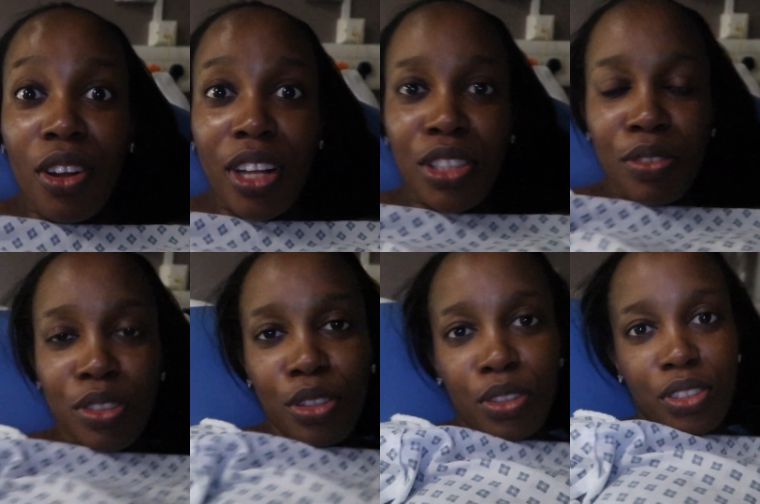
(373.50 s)
knowledge of
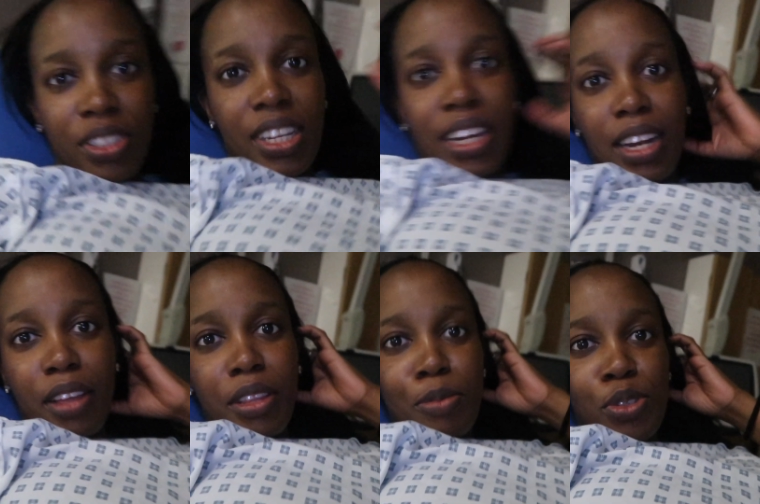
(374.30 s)
the doctors and
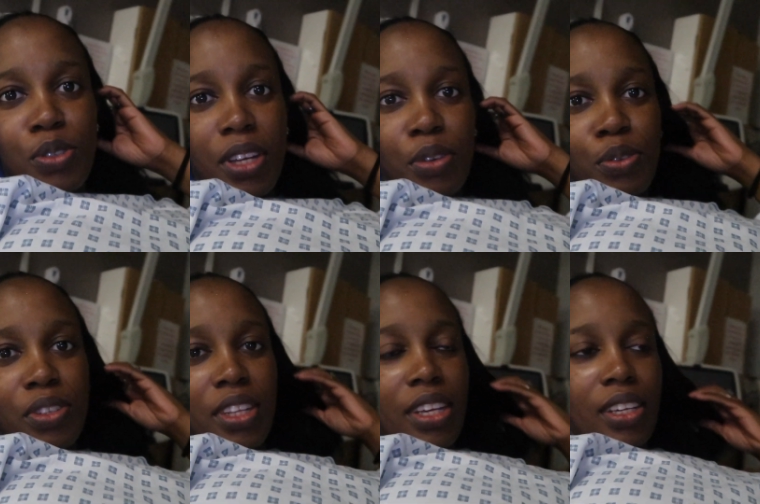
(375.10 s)
allow them to do their own
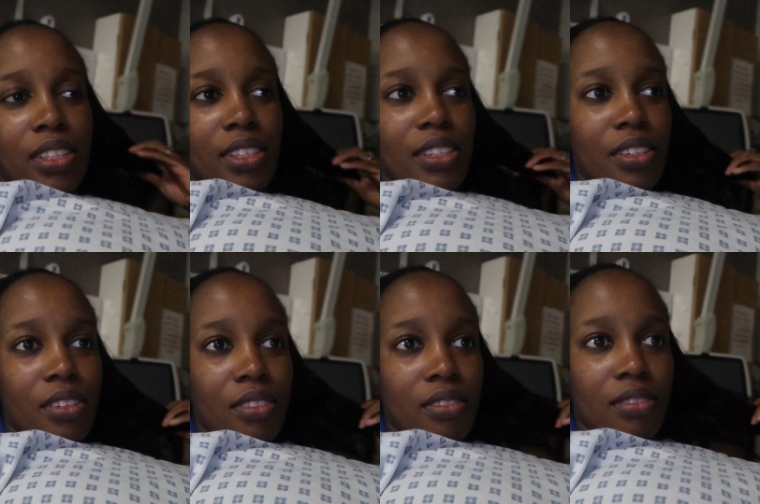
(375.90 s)
things you
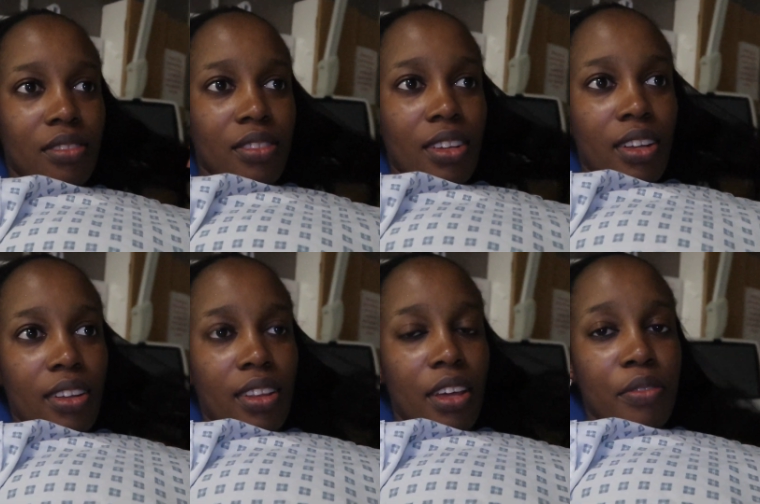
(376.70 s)
know
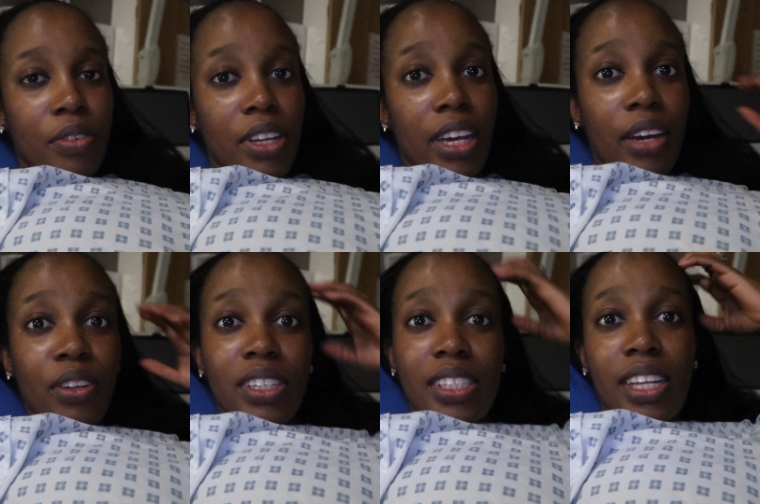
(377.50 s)
thankfully i
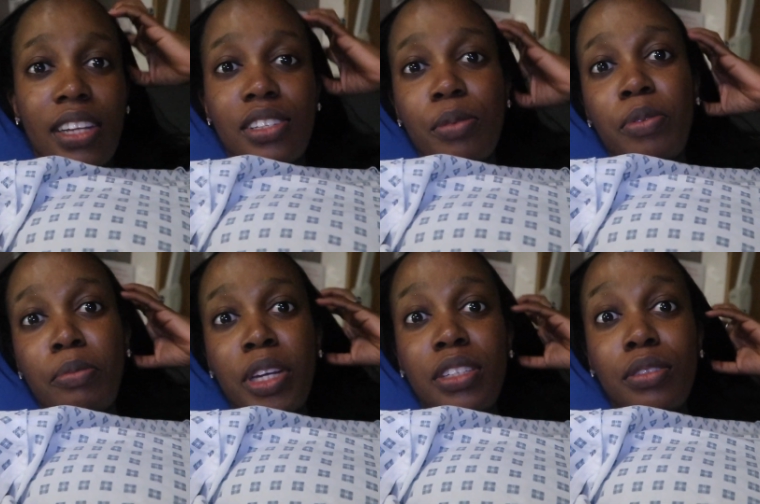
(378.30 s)
understand some of
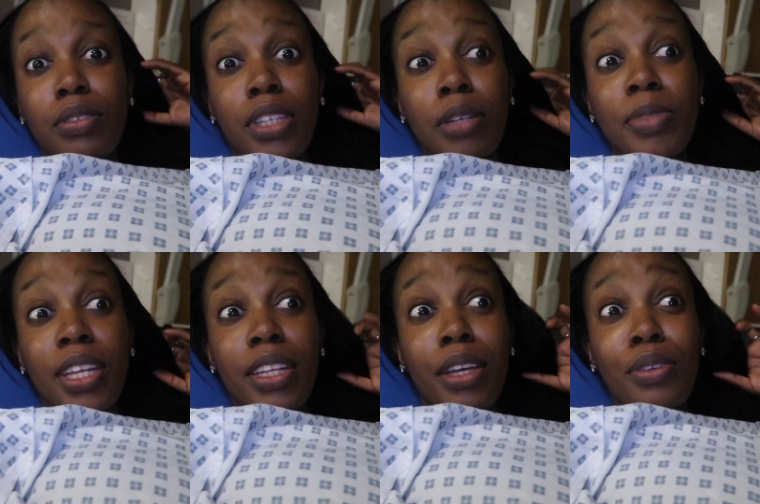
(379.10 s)
the medical terms
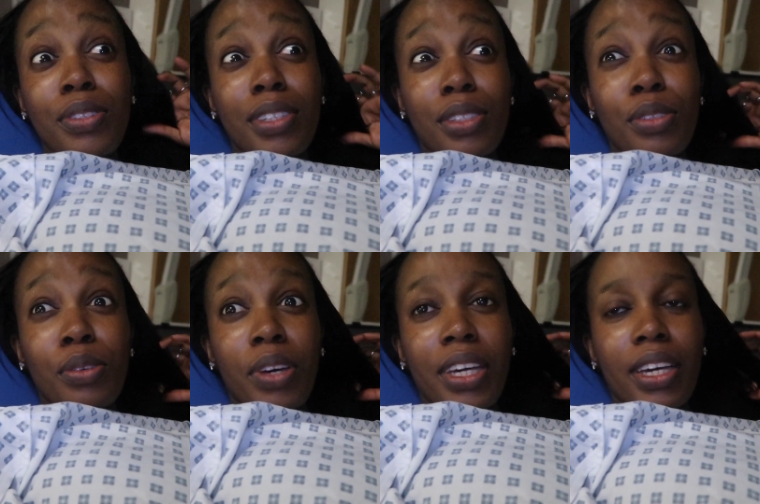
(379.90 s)
that they're using
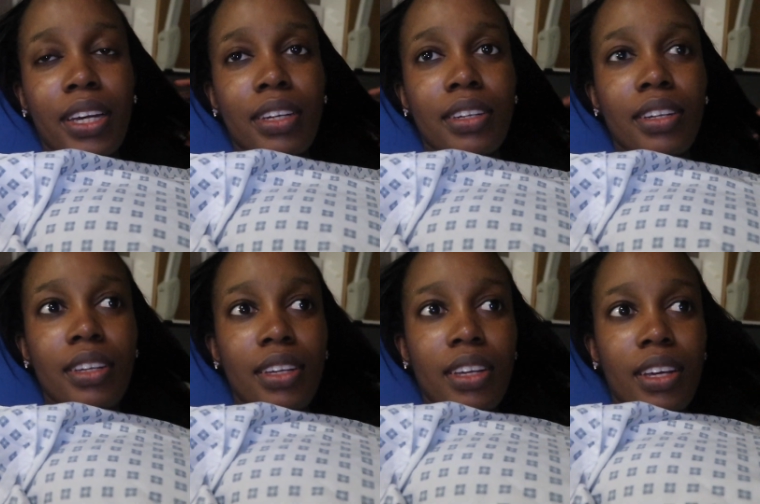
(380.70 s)
so i can
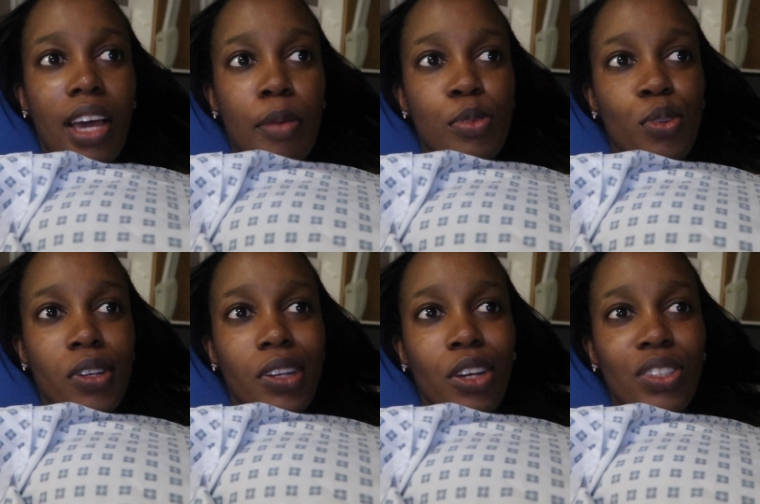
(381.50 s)

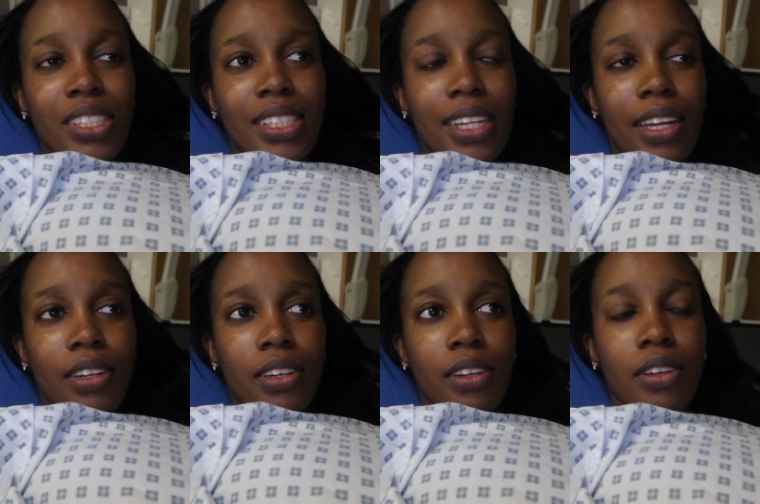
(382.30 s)
absolutely
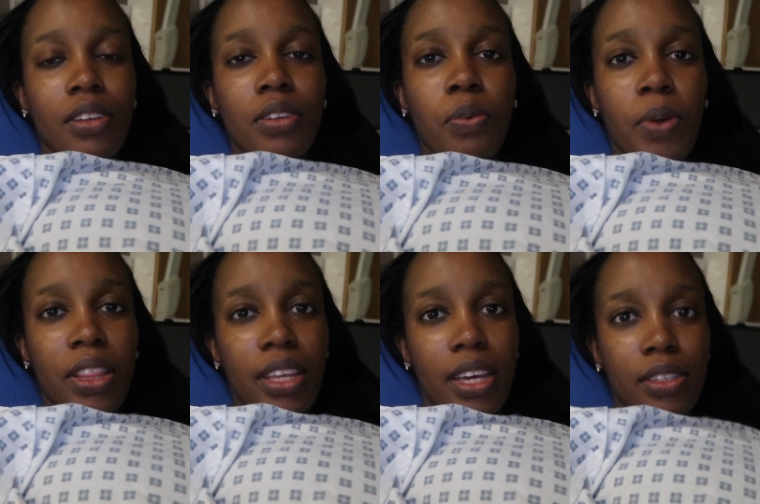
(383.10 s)
understand
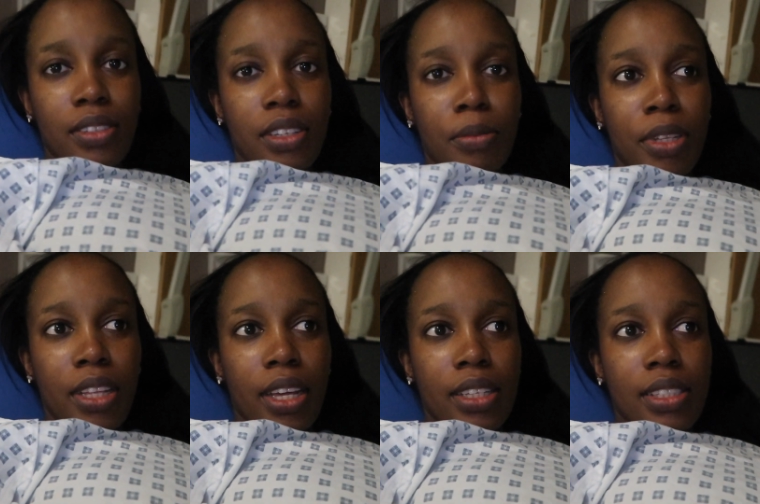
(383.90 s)
when they get to tell me
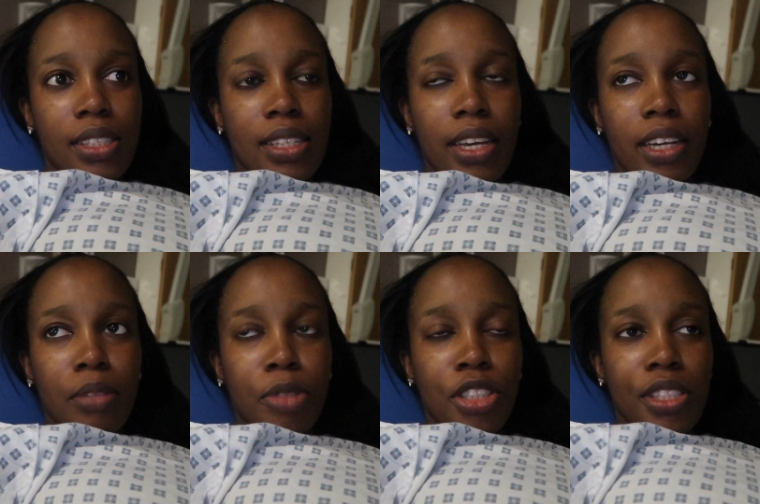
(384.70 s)
that it's like an
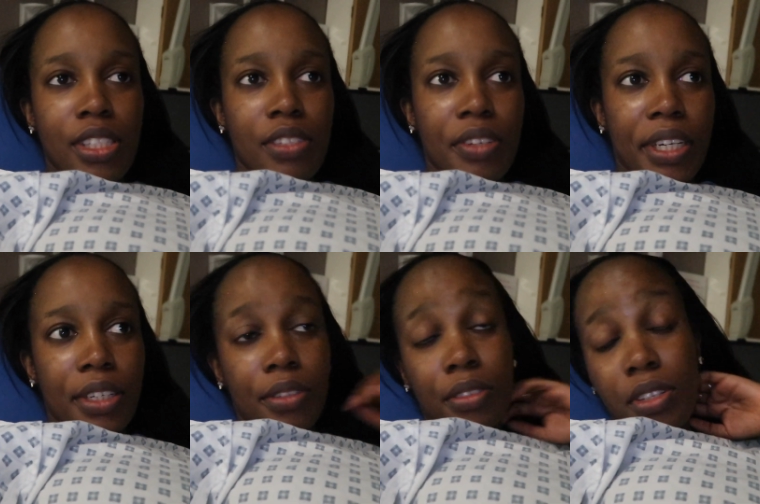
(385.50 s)
emergency right
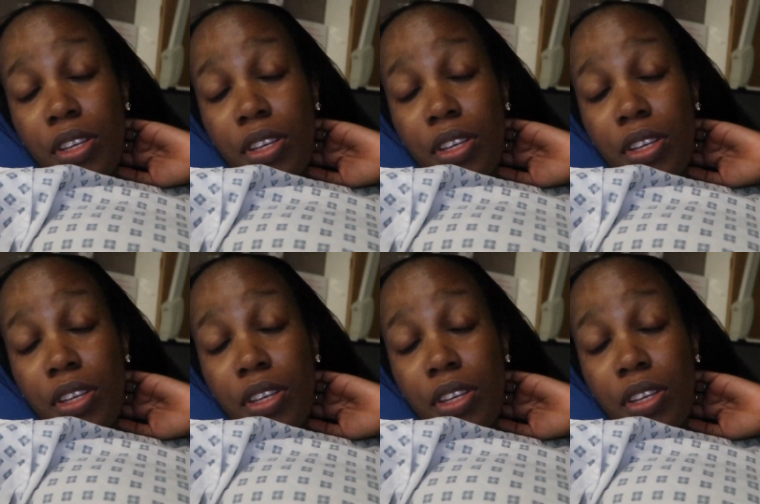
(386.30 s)
now